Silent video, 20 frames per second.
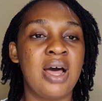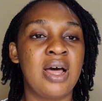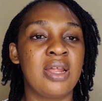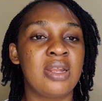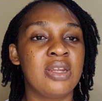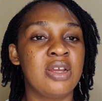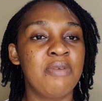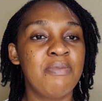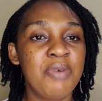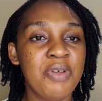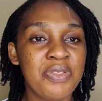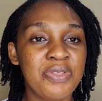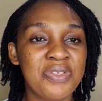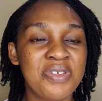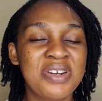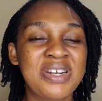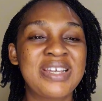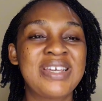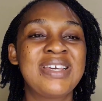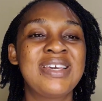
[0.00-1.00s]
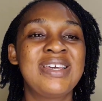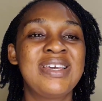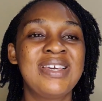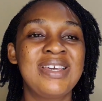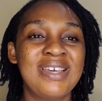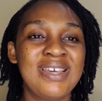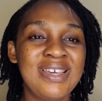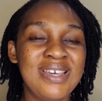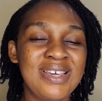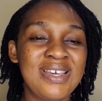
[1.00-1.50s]
Number three
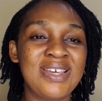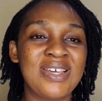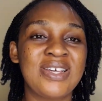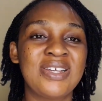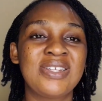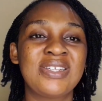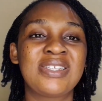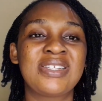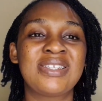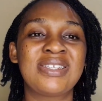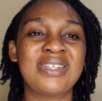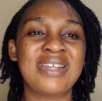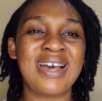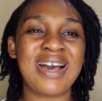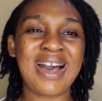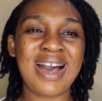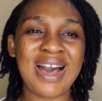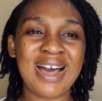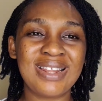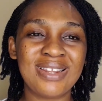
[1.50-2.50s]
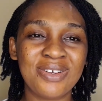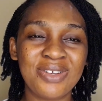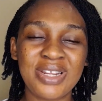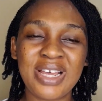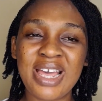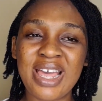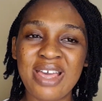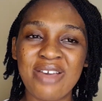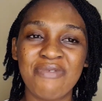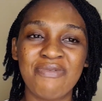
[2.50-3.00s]
is
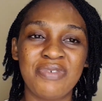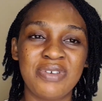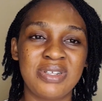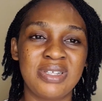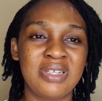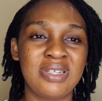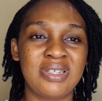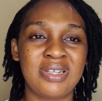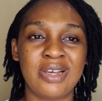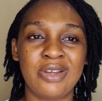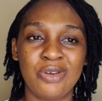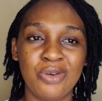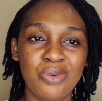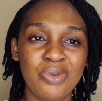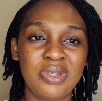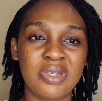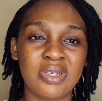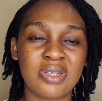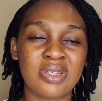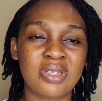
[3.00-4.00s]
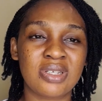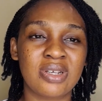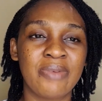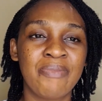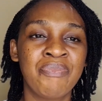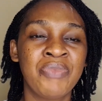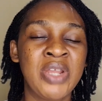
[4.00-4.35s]
another emphasis I noticed.